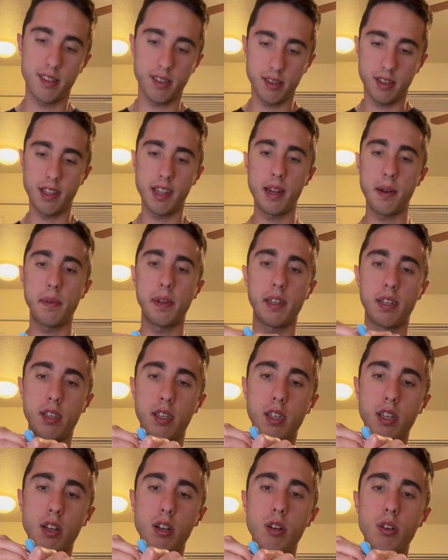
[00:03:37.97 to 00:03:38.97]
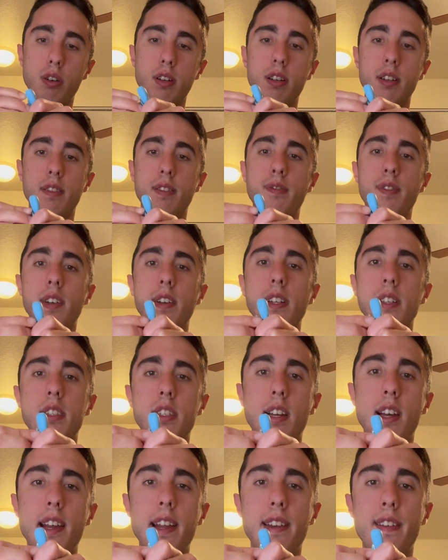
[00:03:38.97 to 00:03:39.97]
There we go. Very
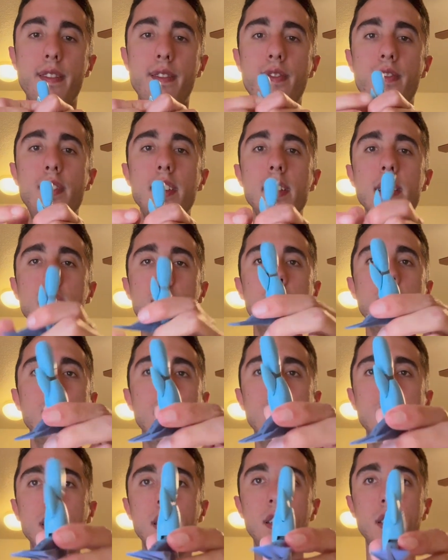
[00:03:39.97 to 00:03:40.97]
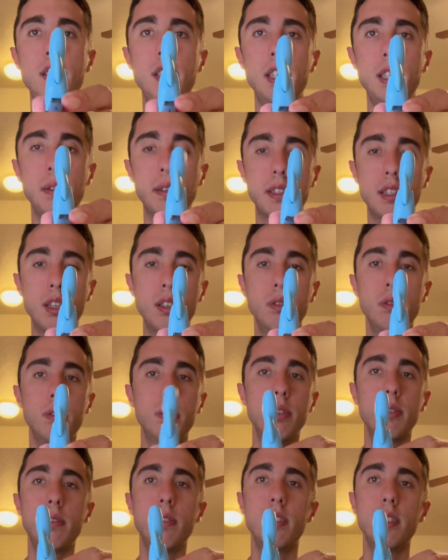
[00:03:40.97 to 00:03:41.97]
tight fit. There we go.
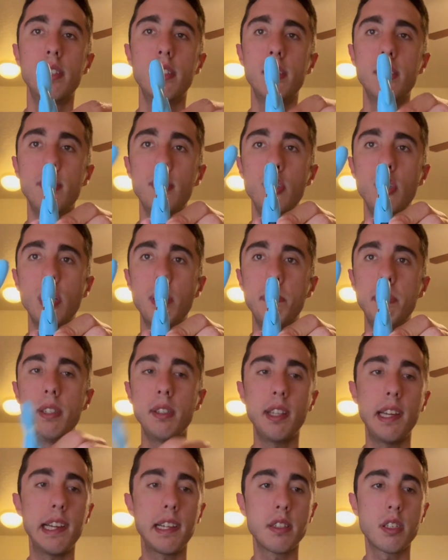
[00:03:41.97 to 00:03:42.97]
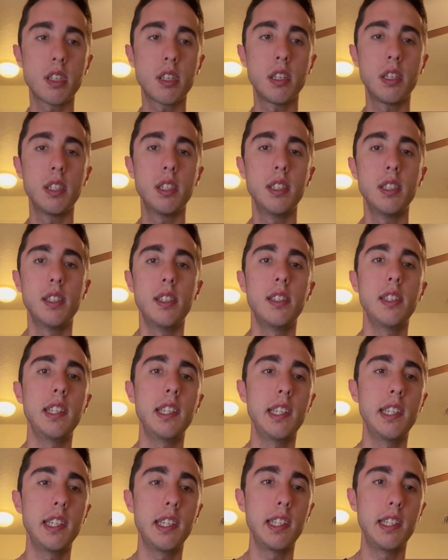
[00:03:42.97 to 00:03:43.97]
Two complete legs.
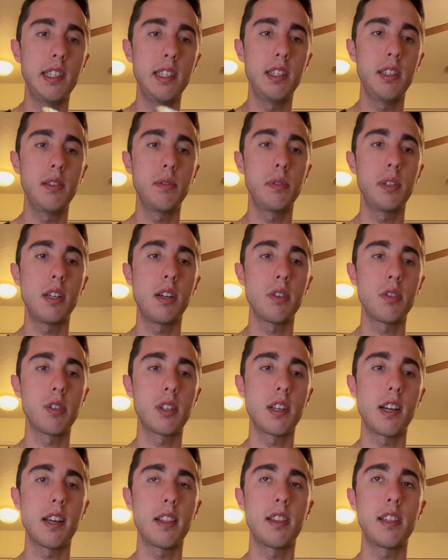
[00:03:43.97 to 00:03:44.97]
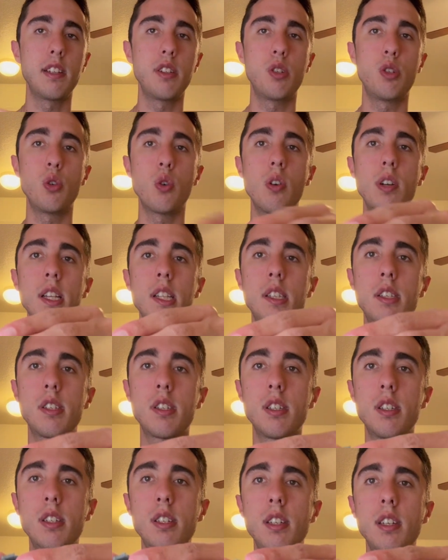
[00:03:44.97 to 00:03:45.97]
And we also got the
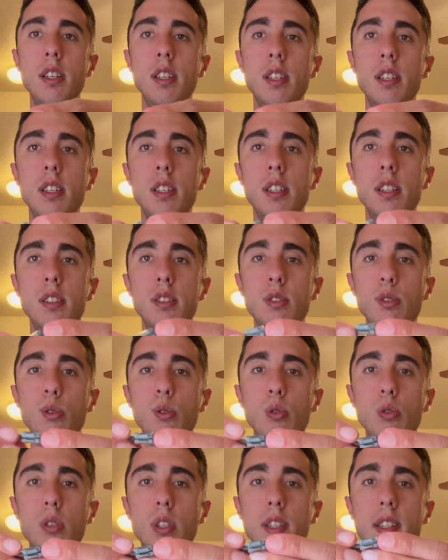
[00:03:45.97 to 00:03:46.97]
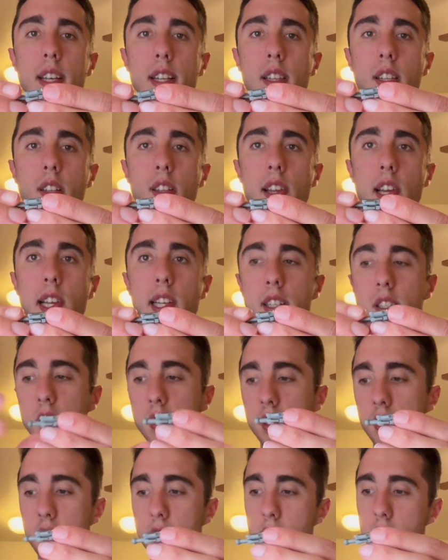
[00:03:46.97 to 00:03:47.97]
joint to connect the
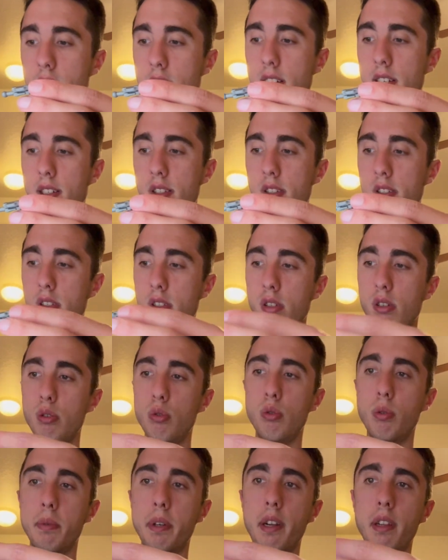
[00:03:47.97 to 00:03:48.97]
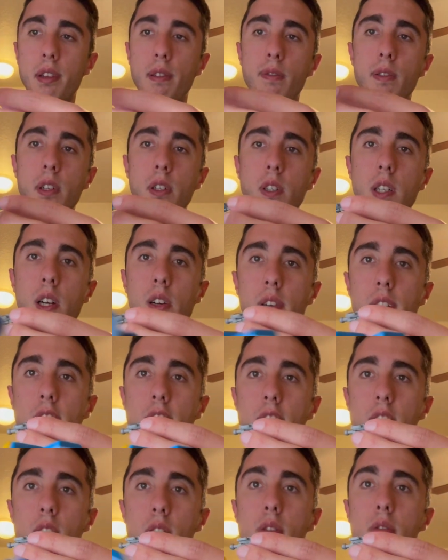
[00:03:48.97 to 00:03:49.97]
legs. So we're gonna have to figure out
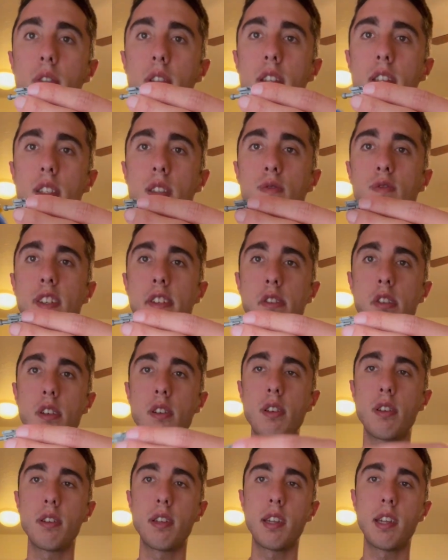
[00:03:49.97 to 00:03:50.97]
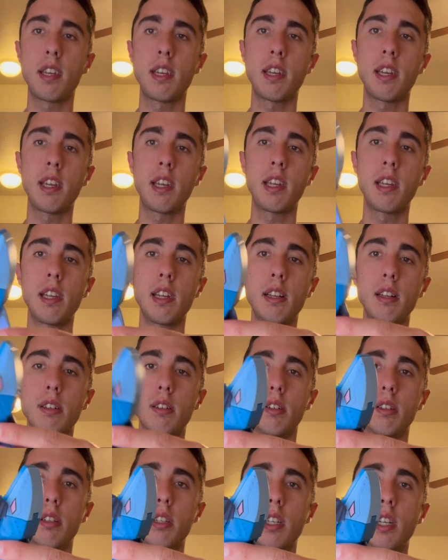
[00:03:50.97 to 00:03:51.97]
how this fits on
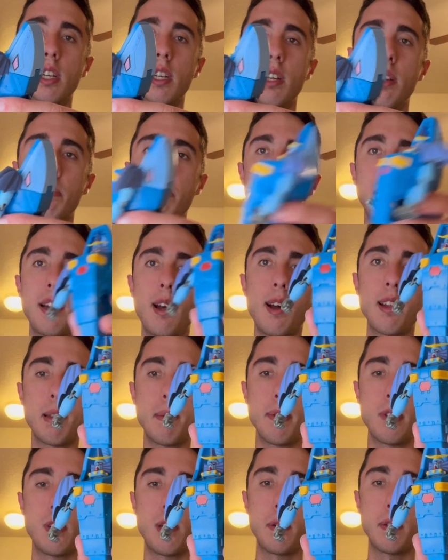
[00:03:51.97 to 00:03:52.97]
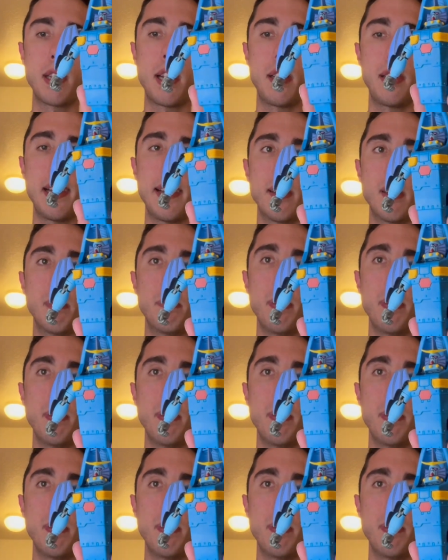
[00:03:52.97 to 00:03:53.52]
here, but I'll have to mess around with that later.